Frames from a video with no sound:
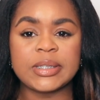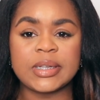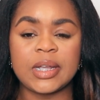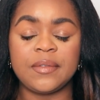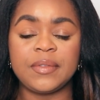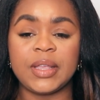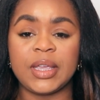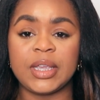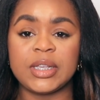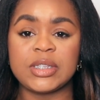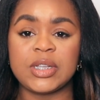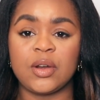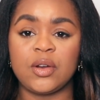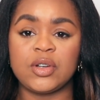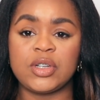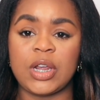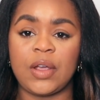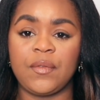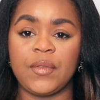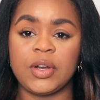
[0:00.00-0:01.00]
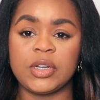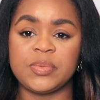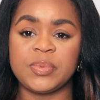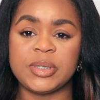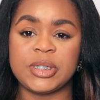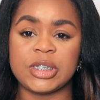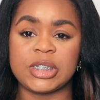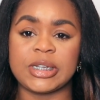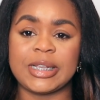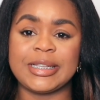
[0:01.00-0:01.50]
of the internal travel nurse
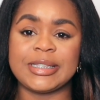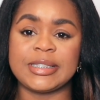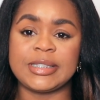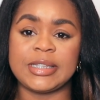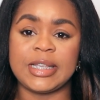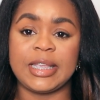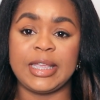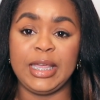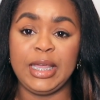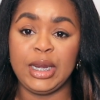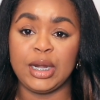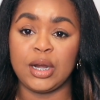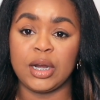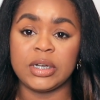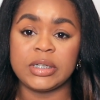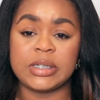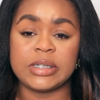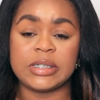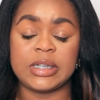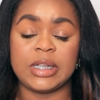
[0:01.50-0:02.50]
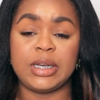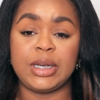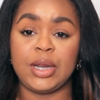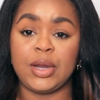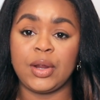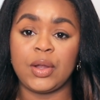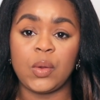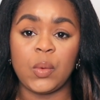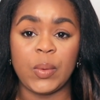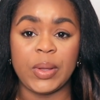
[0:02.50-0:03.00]
position is to get nurses in
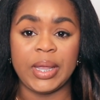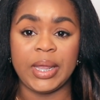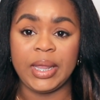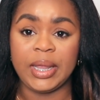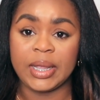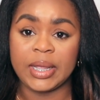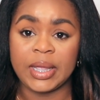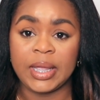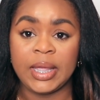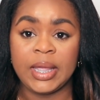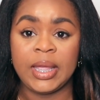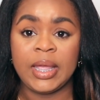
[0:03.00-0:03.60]
there quick,